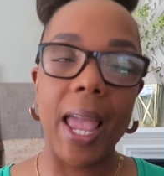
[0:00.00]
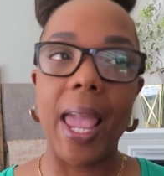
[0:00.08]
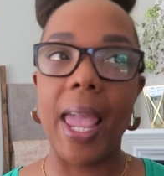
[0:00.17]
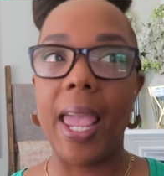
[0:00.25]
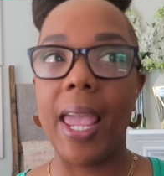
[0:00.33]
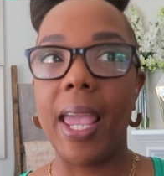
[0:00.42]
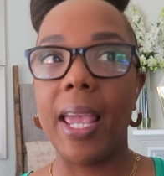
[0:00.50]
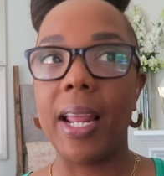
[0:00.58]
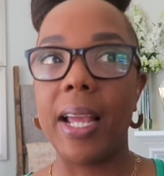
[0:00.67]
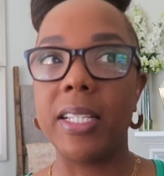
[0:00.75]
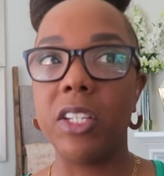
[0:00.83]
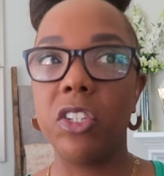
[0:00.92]
and
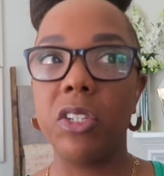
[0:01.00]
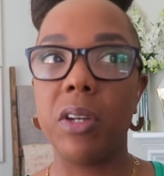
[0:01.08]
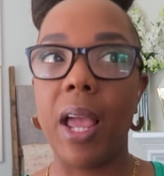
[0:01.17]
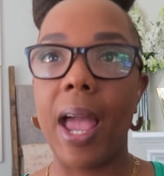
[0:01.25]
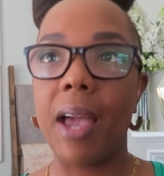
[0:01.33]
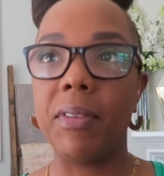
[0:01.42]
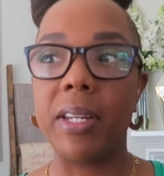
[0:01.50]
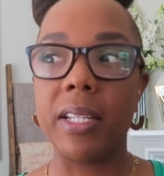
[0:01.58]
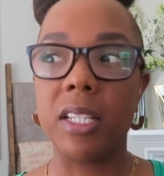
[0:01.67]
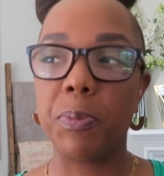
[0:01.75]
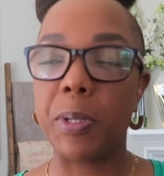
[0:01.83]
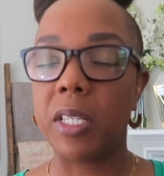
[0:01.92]
I didn't have any
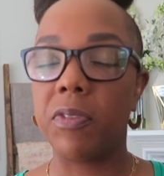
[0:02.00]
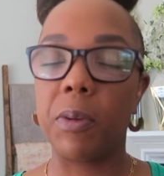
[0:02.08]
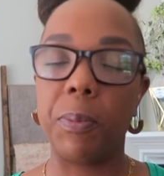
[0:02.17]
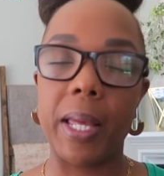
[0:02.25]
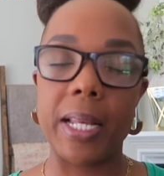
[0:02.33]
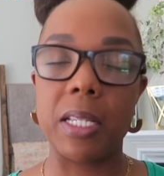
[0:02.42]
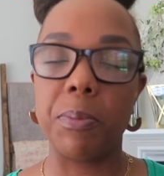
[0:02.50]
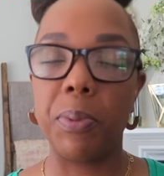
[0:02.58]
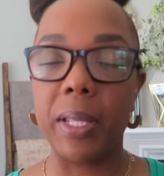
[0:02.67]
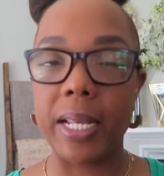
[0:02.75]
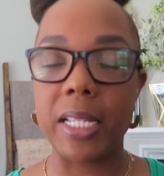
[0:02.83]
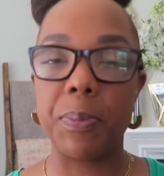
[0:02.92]
specific plans in
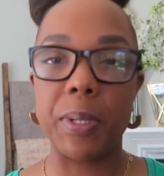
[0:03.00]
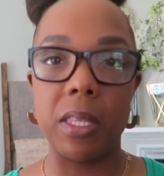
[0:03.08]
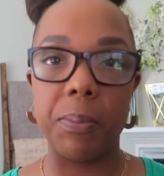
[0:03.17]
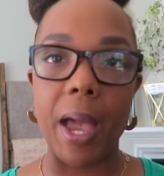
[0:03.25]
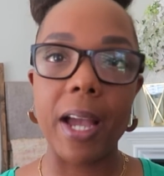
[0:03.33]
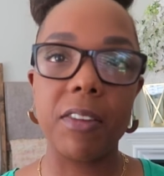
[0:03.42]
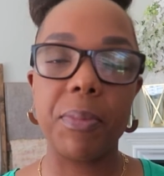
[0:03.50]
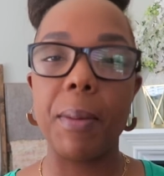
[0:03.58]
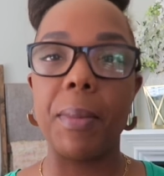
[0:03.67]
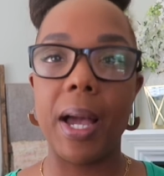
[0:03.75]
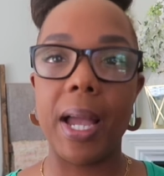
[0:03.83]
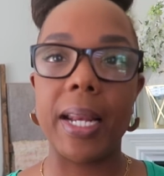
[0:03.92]
place, but in the back of my
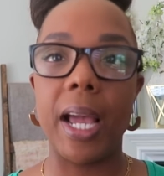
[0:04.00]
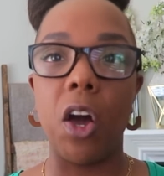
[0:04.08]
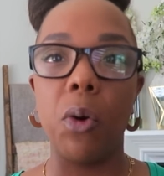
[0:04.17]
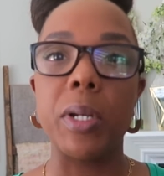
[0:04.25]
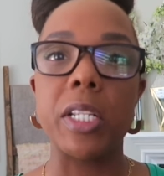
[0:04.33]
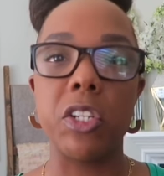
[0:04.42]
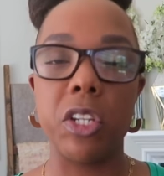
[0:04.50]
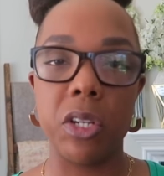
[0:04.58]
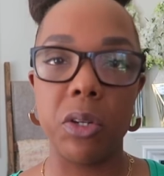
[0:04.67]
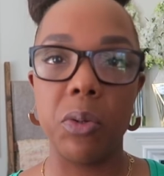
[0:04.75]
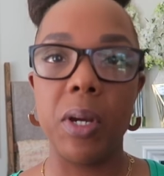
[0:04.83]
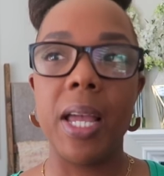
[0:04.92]
mind, I always
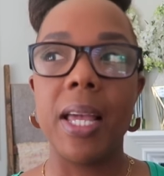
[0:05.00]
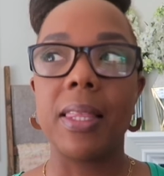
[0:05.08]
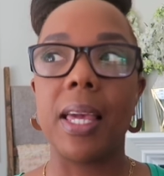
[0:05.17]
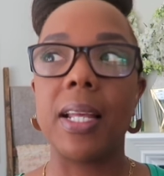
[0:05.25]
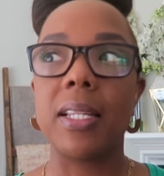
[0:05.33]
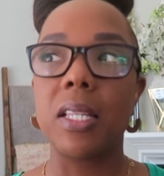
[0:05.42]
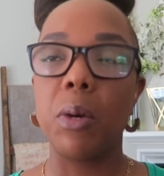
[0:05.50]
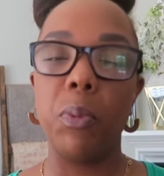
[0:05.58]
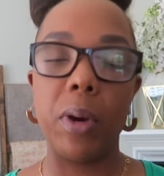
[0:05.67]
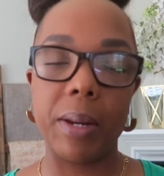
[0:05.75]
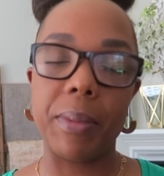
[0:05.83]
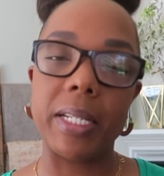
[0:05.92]
knew that at some
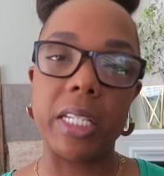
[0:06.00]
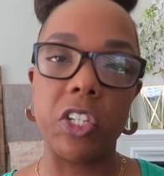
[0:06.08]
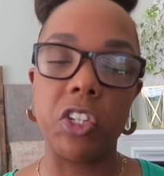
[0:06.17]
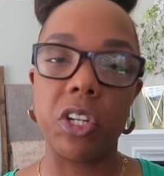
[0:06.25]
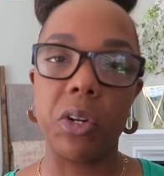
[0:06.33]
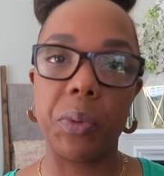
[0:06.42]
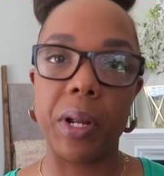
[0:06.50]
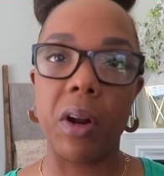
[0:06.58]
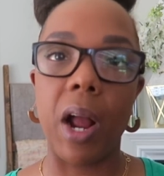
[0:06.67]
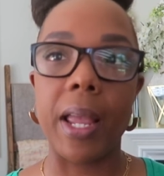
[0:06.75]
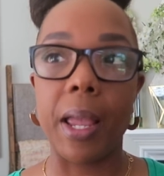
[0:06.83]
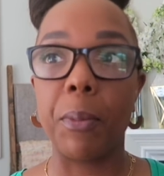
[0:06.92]
point in my teaching
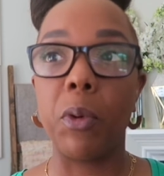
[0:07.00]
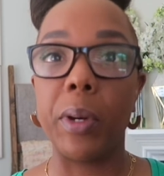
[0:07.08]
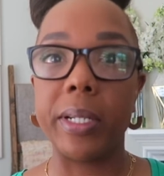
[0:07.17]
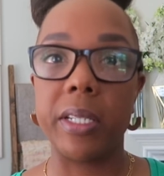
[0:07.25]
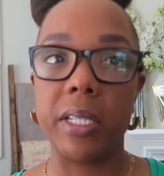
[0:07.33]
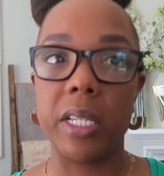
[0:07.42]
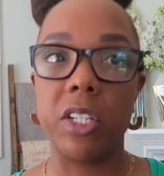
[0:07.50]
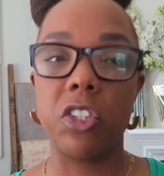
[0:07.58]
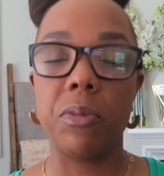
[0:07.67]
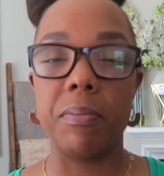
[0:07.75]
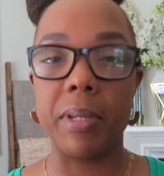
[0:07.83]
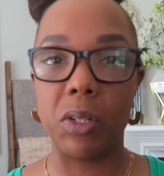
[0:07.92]
career, I am going to
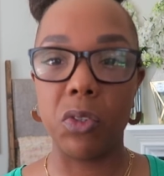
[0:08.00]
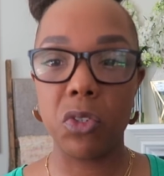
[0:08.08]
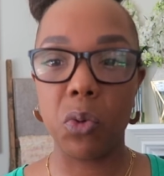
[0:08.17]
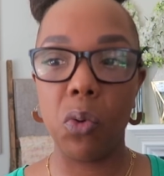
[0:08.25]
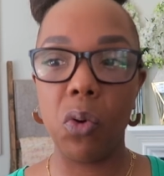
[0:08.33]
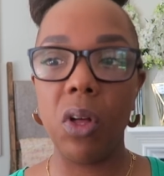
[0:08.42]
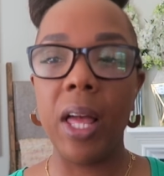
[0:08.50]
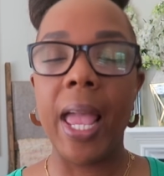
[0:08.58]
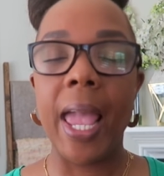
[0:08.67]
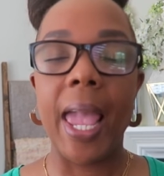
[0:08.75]
teach middle school.